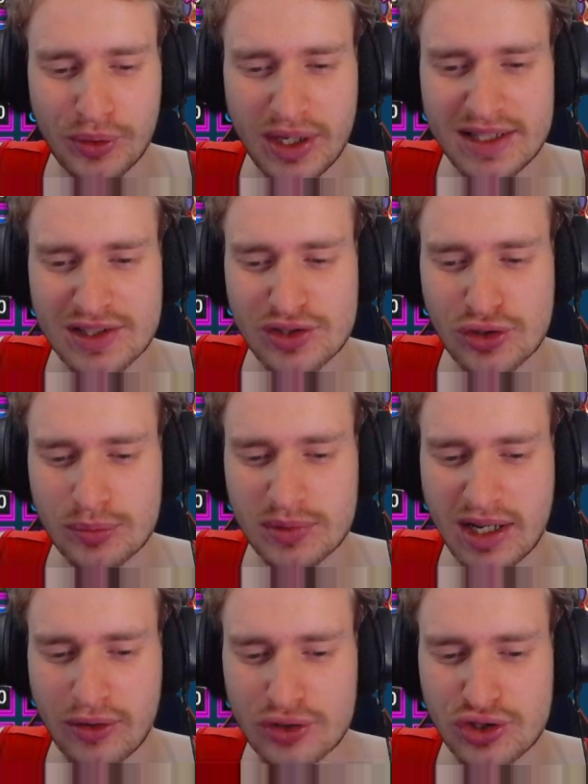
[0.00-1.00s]
Latest Doom
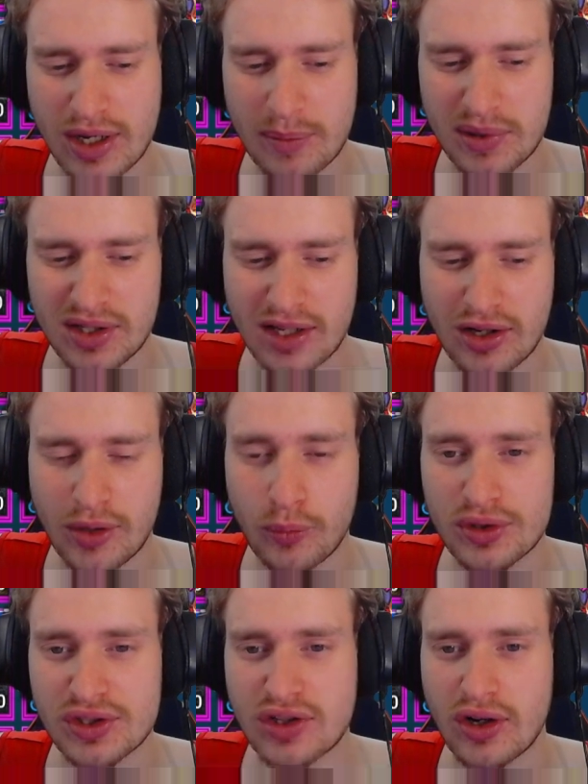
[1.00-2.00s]
Tower champion I got
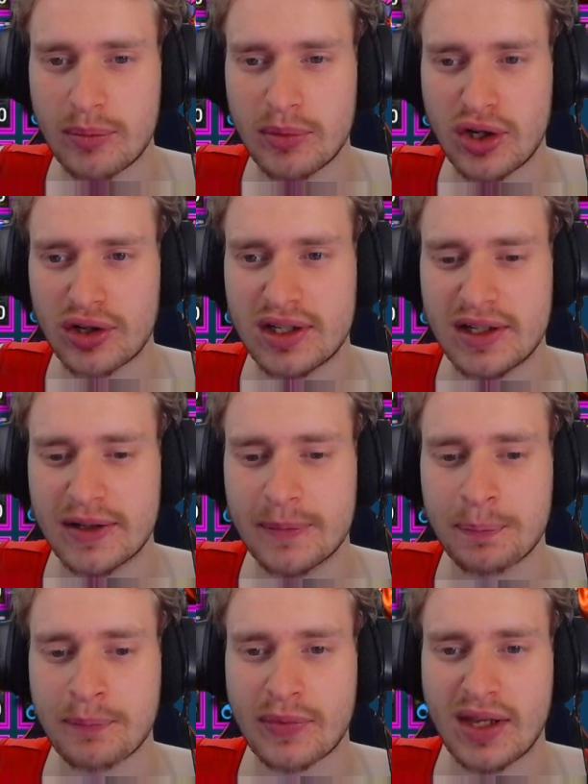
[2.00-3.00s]
was Gomlock here.
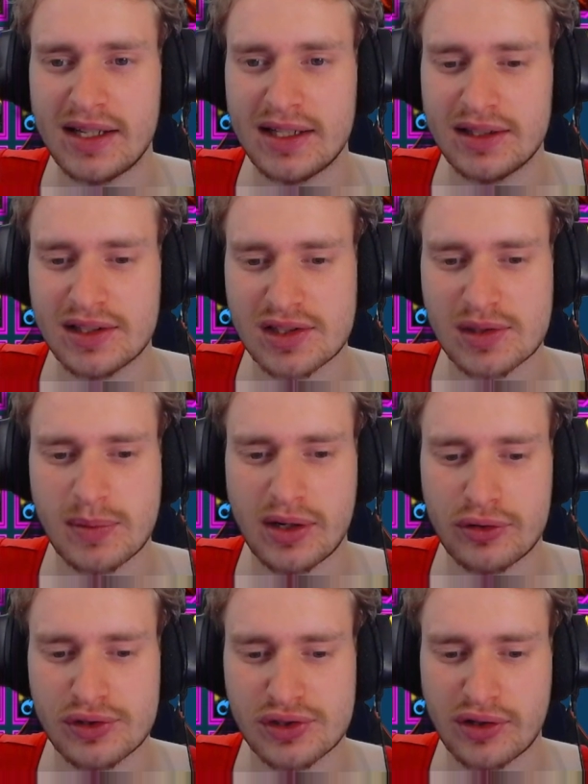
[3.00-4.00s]
And then this is my
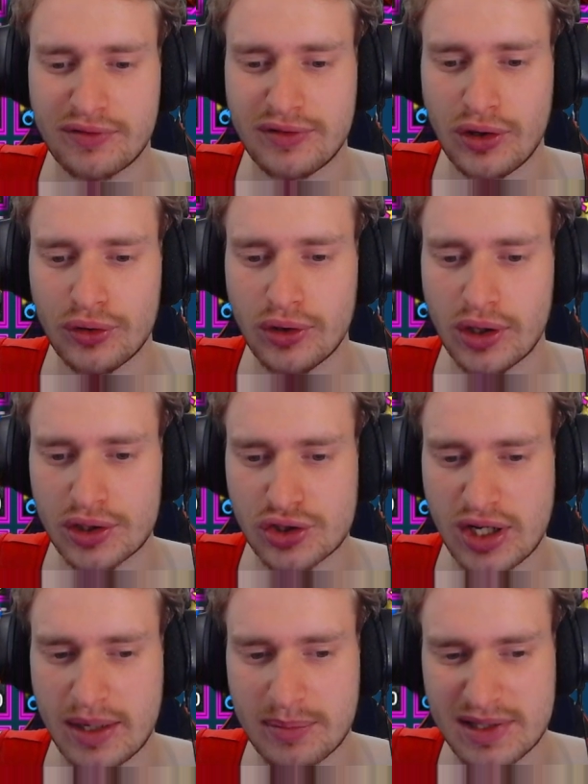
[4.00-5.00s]
reserve vault, a lot of
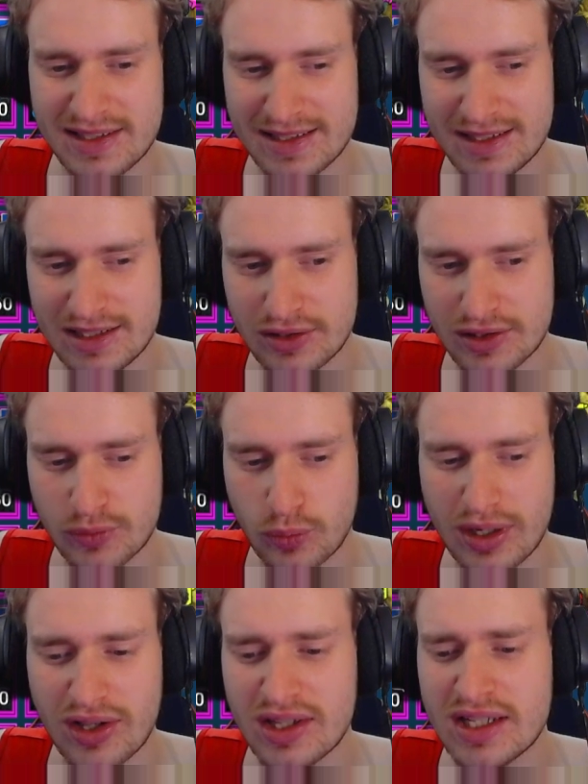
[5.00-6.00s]
champions in here as
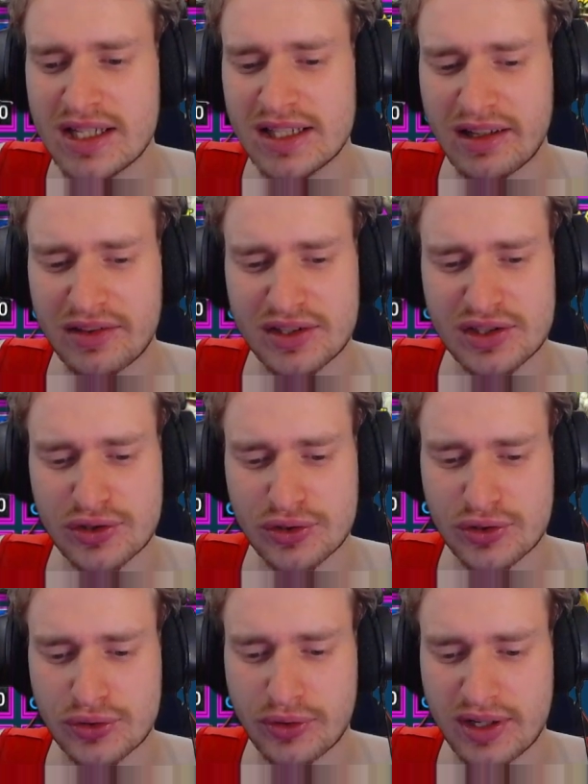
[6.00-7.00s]
well. Nothing
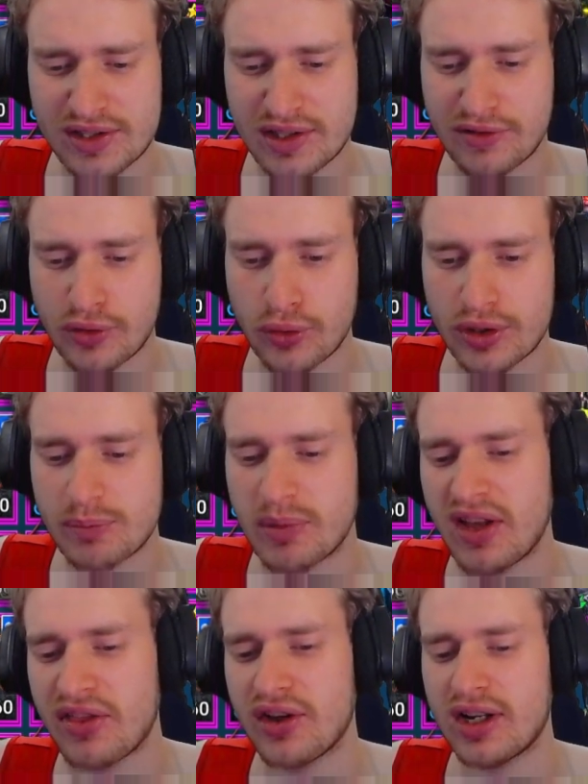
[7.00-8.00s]
too crazy, of course,
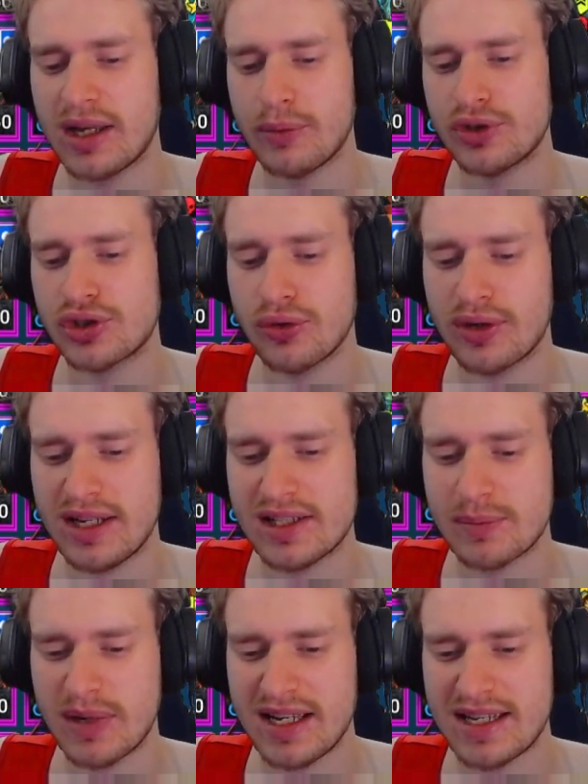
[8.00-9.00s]
but I thought I would
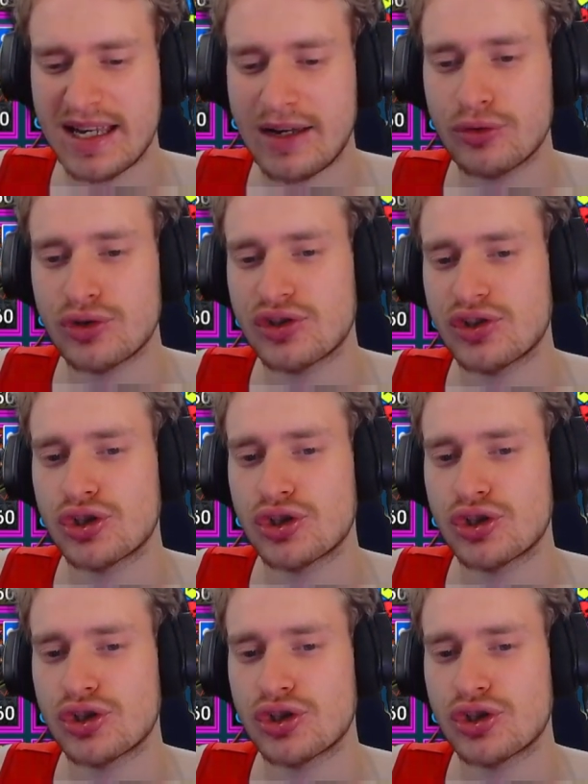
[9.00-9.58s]
showcase my account just